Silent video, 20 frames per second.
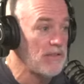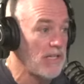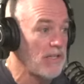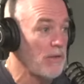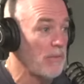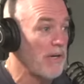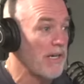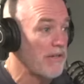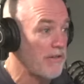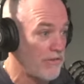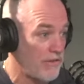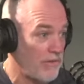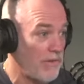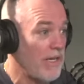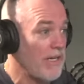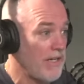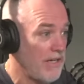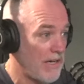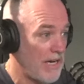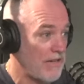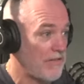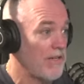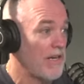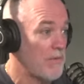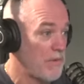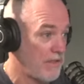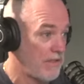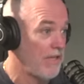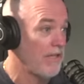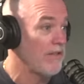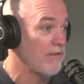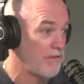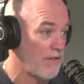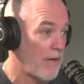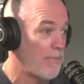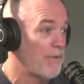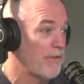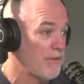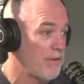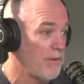the record straight here. Actually, I want to take this
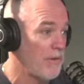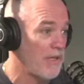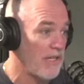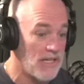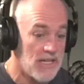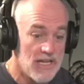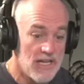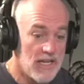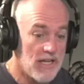opportunity.